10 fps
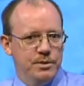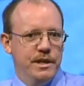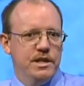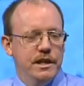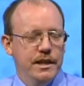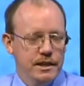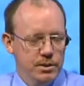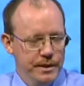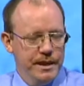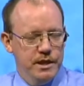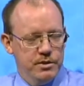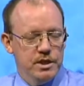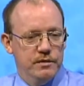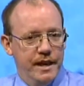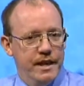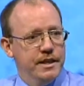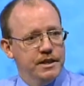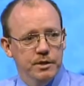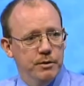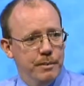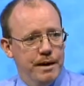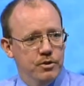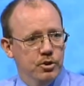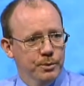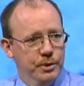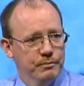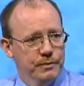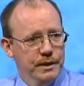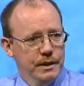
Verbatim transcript: into an, into an interest of anything to do with the paranormal.